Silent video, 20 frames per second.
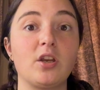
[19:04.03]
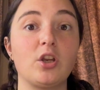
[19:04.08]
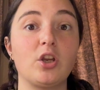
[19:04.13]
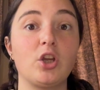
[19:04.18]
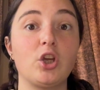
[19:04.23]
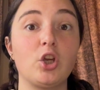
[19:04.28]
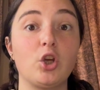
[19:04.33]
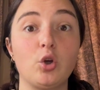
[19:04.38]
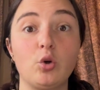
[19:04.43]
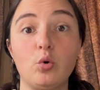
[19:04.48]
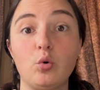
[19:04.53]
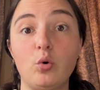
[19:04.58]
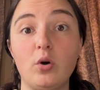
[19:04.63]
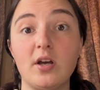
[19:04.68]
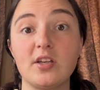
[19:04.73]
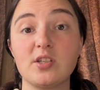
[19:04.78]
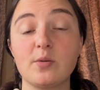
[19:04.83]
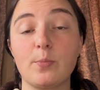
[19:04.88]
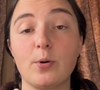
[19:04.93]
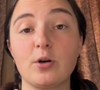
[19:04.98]
you
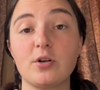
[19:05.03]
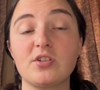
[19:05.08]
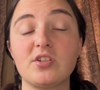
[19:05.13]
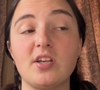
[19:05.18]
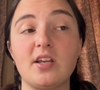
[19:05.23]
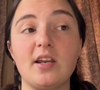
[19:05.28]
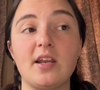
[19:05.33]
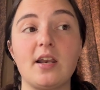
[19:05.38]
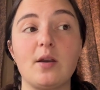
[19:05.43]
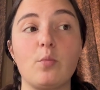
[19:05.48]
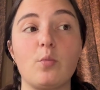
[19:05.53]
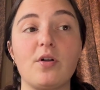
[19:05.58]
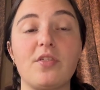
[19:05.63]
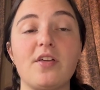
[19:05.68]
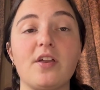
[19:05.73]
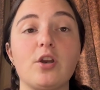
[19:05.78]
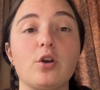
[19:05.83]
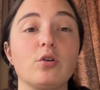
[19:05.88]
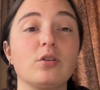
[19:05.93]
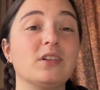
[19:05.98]
as a person and
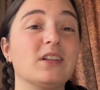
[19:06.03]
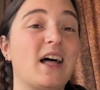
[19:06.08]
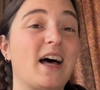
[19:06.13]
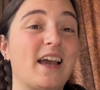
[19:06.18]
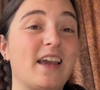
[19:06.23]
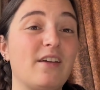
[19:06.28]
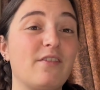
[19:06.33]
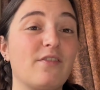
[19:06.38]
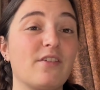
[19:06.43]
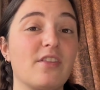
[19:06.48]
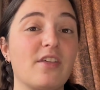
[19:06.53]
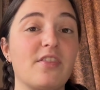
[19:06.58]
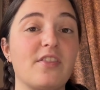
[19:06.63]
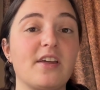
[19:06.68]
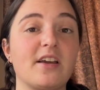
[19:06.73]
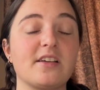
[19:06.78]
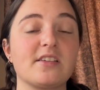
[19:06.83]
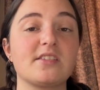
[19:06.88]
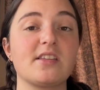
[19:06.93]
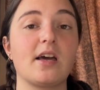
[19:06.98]
within your life and the
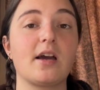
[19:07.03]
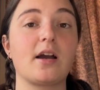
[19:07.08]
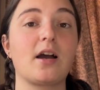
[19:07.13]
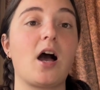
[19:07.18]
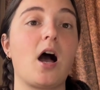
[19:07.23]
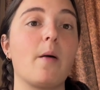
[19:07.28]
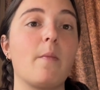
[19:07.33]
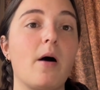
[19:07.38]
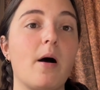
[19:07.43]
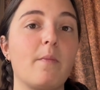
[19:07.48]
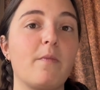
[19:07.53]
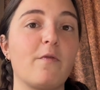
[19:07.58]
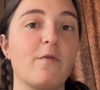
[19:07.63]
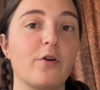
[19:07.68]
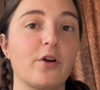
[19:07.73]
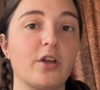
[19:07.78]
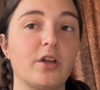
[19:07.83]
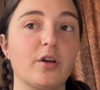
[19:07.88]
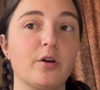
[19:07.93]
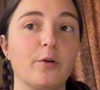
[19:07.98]
things that come up for
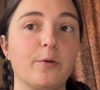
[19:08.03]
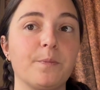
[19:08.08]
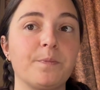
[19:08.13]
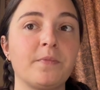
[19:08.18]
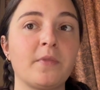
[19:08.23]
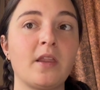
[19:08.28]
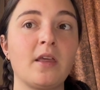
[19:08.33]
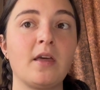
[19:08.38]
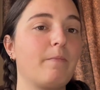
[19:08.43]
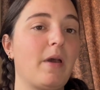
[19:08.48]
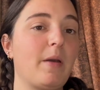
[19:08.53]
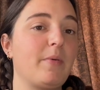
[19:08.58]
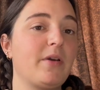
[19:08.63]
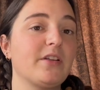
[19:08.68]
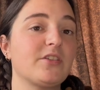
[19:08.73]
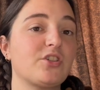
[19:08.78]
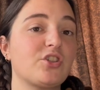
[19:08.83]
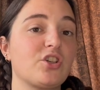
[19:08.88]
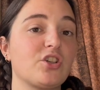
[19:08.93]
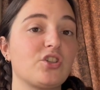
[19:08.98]
you. Maybe
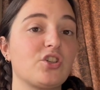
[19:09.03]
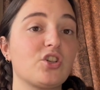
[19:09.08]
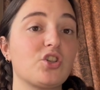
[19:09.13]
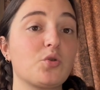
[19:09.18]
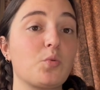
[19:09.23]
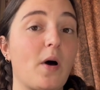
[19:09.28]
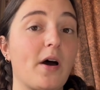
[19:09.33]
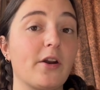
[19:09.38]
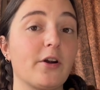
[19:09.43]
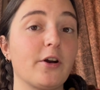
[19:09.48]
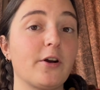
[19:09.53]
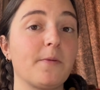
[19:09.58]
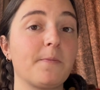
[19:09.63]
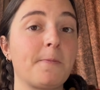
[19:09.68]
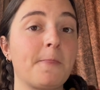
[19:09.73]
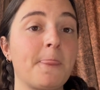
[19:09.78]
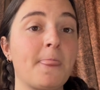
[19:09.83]
it's just a sweater.